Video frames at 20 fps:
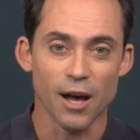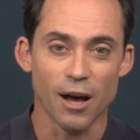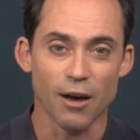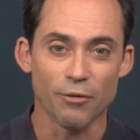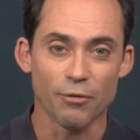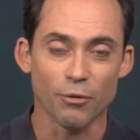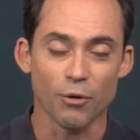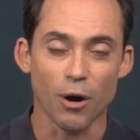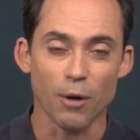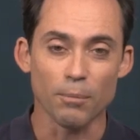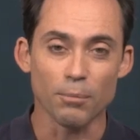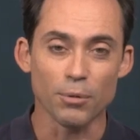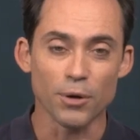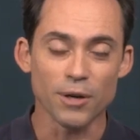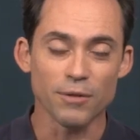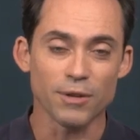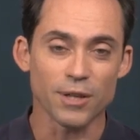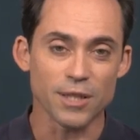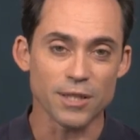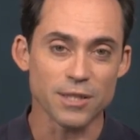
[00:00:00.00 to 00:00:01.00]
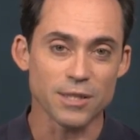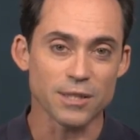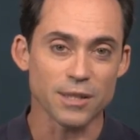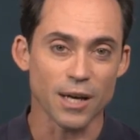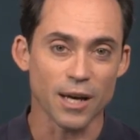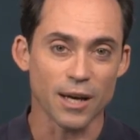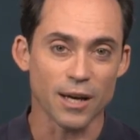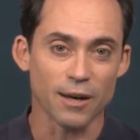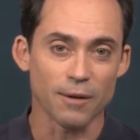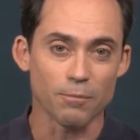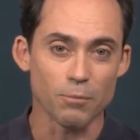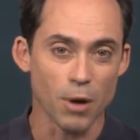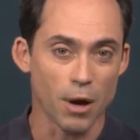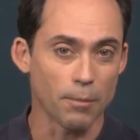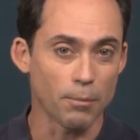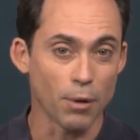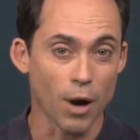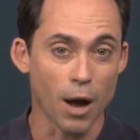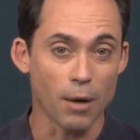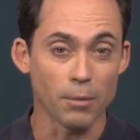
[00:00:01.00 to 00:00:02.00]
for our previous
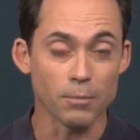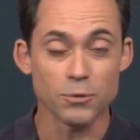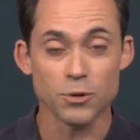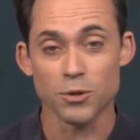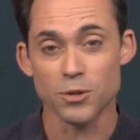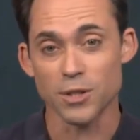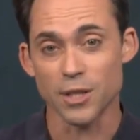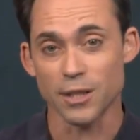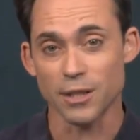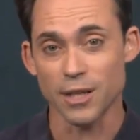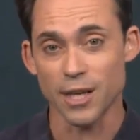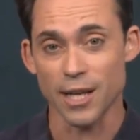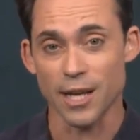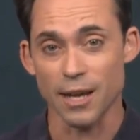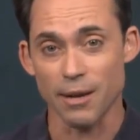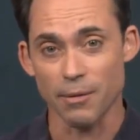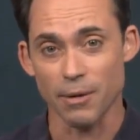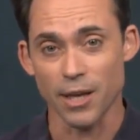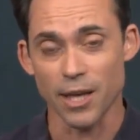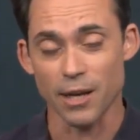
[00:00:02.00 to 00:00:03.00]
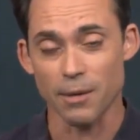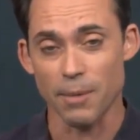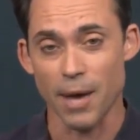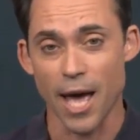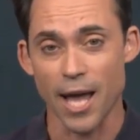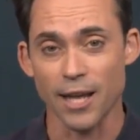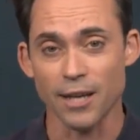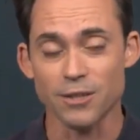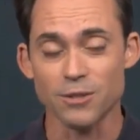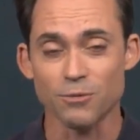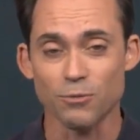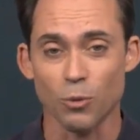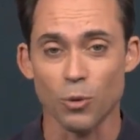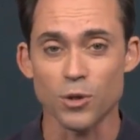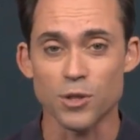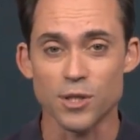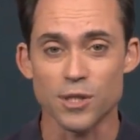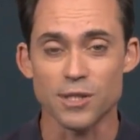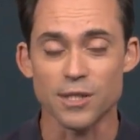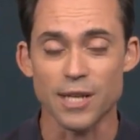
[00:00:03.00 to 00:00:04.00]
problems using kinematics,
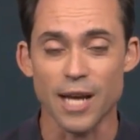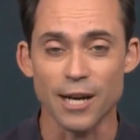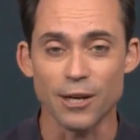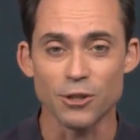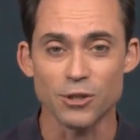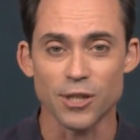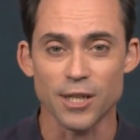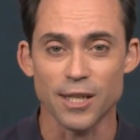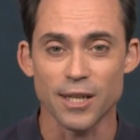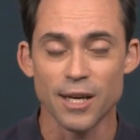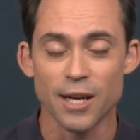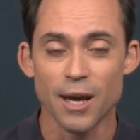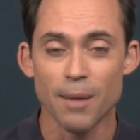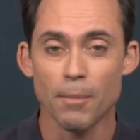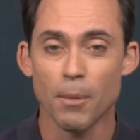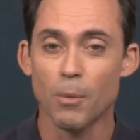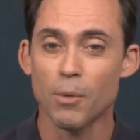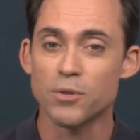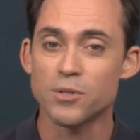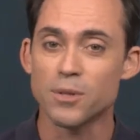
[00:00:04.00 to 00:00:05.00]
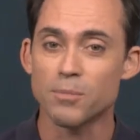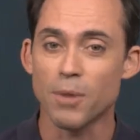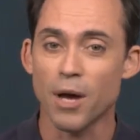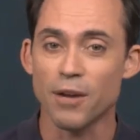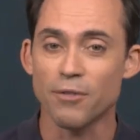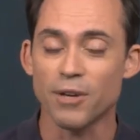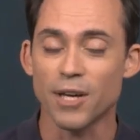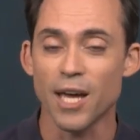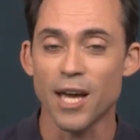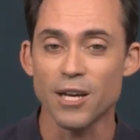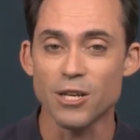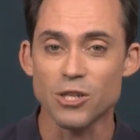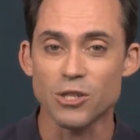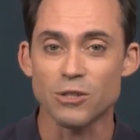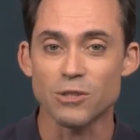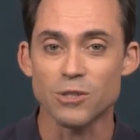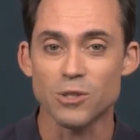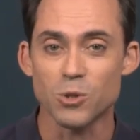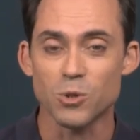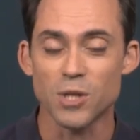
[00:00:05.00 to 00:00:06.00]
forces, and energy, but with some
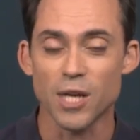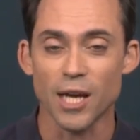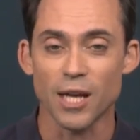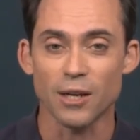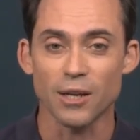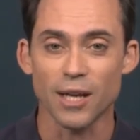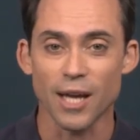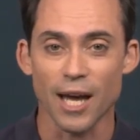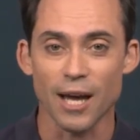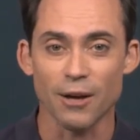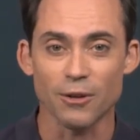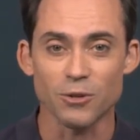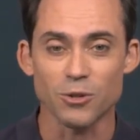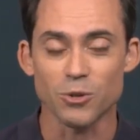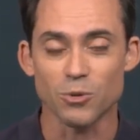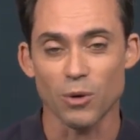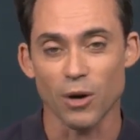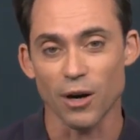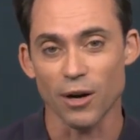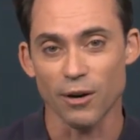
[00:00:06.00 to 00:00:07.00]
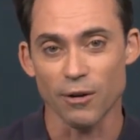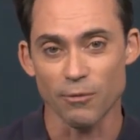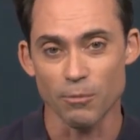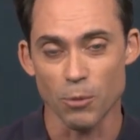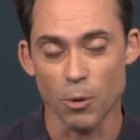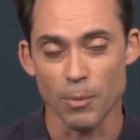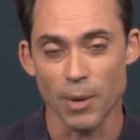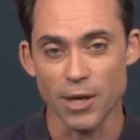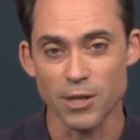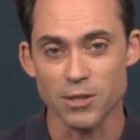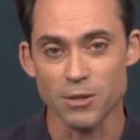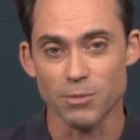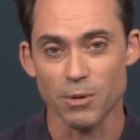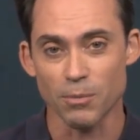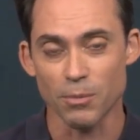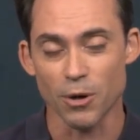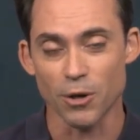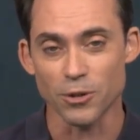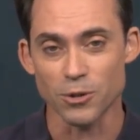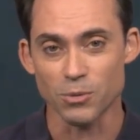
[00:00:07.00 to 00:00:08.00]
modifications to take into account to our
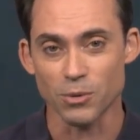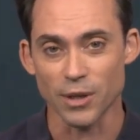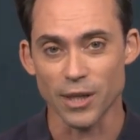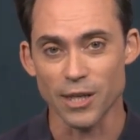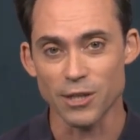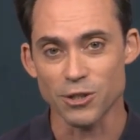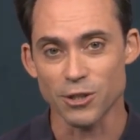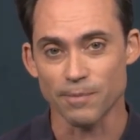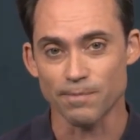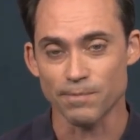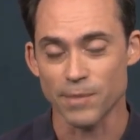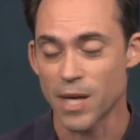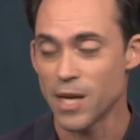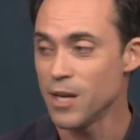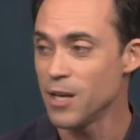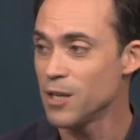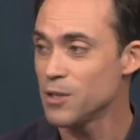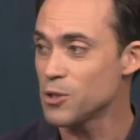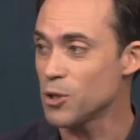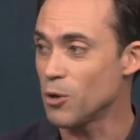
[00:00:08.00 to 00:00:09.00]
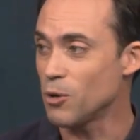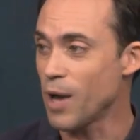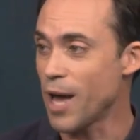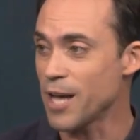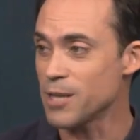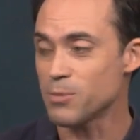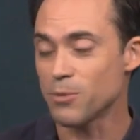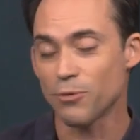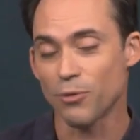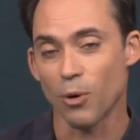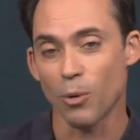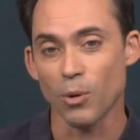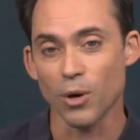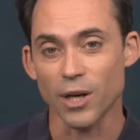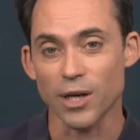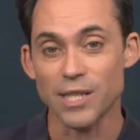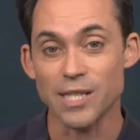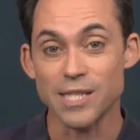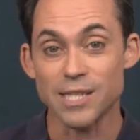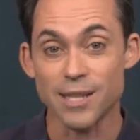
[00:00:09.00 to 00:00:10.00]
momentum-impulse relation. So as before, we're
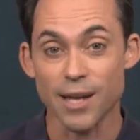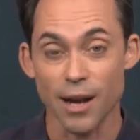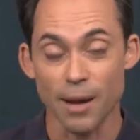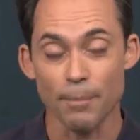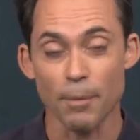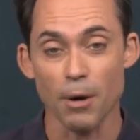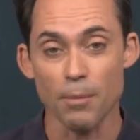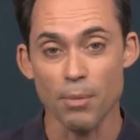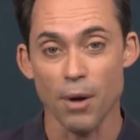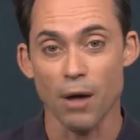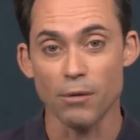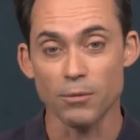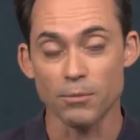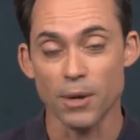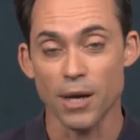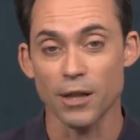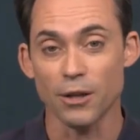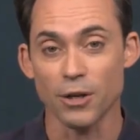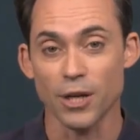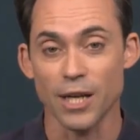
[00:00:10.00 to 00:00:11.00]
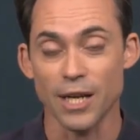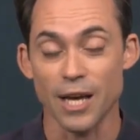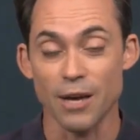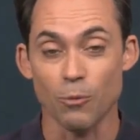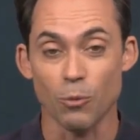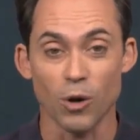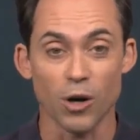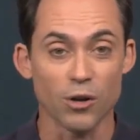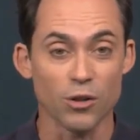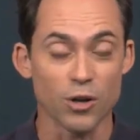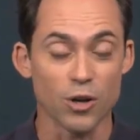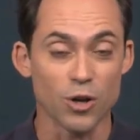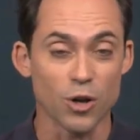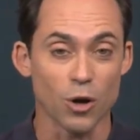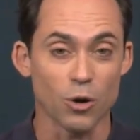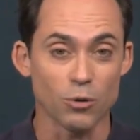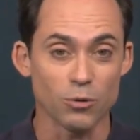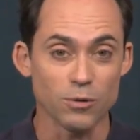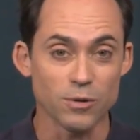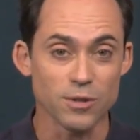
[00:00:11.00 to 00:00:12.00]
going to set up our problem by looking at what are the
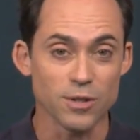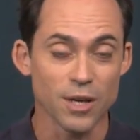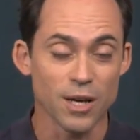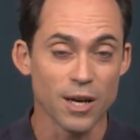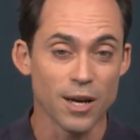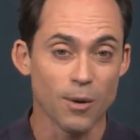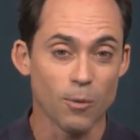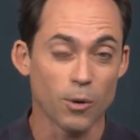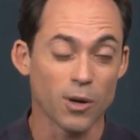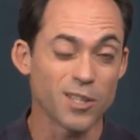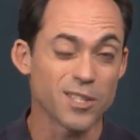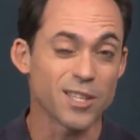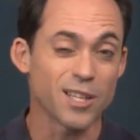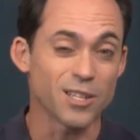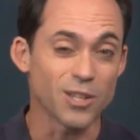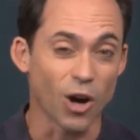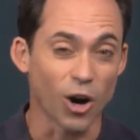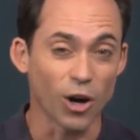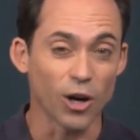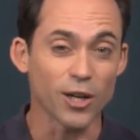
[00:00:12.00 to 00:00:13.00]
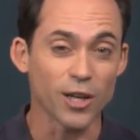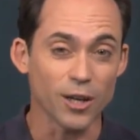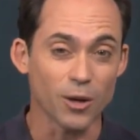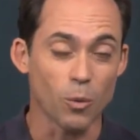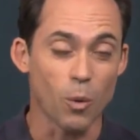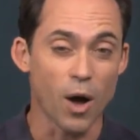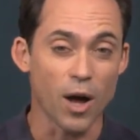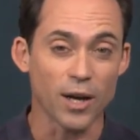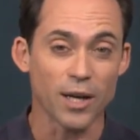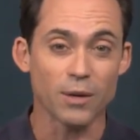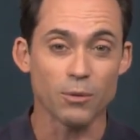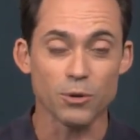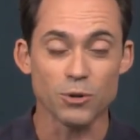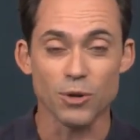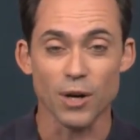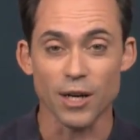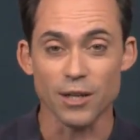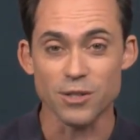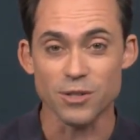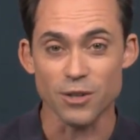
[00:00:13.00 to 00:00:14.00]
knowns, what is the target quantity we're
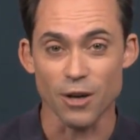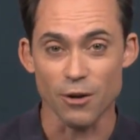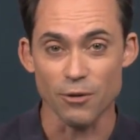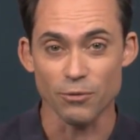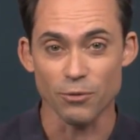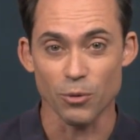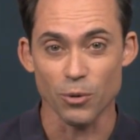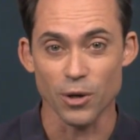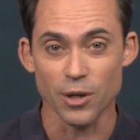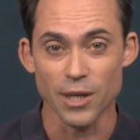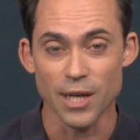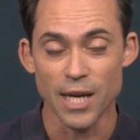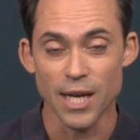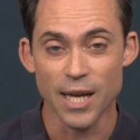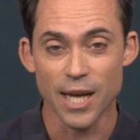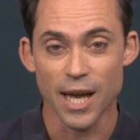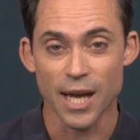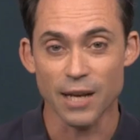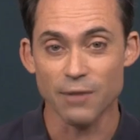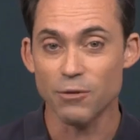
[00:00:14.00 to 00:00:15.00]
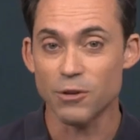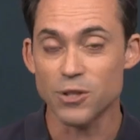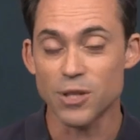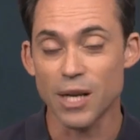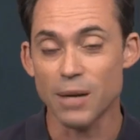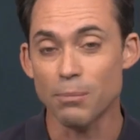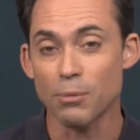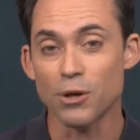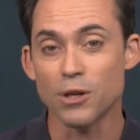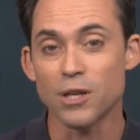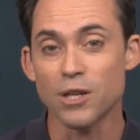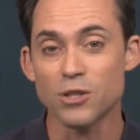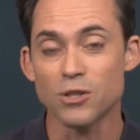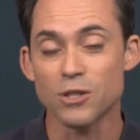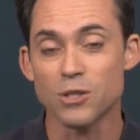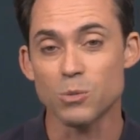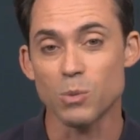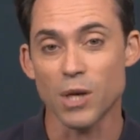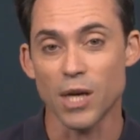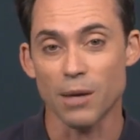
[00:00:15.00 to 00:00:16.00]
trying to solve for, and if there's any
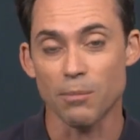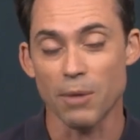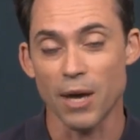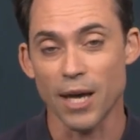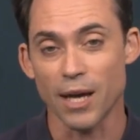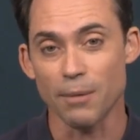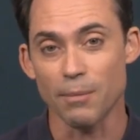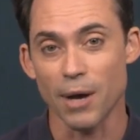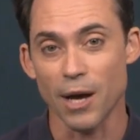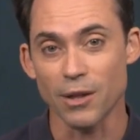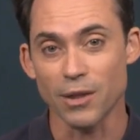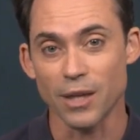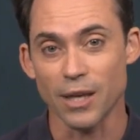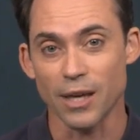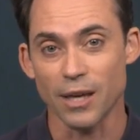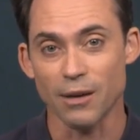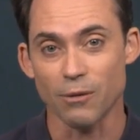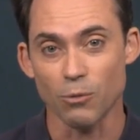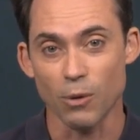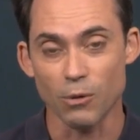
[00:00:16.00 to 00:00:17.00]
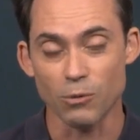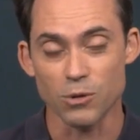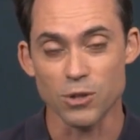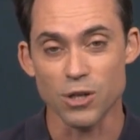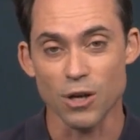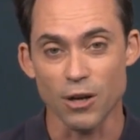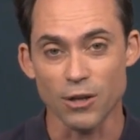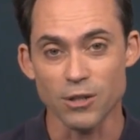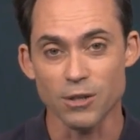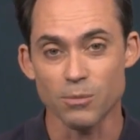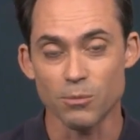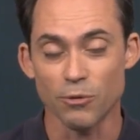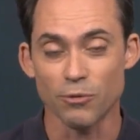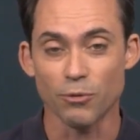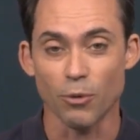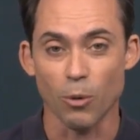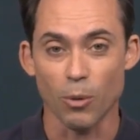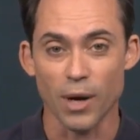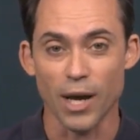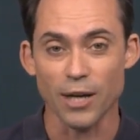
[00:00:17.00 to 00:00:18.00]
predictions we can make about the result
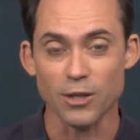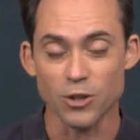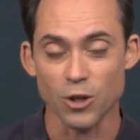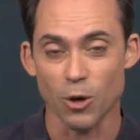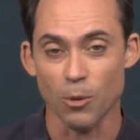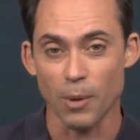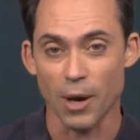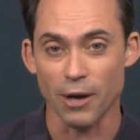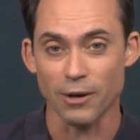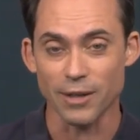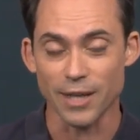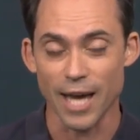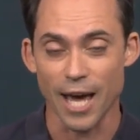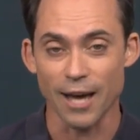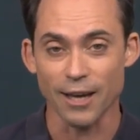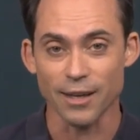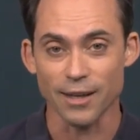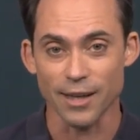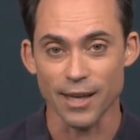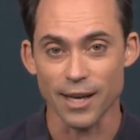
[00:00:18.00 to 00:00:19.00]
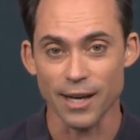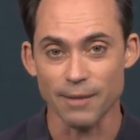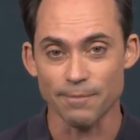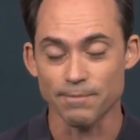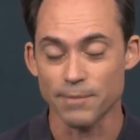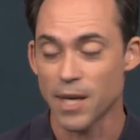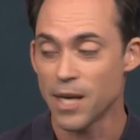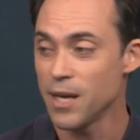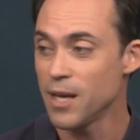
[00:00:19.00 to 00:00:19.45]
before we actually go about and calculating.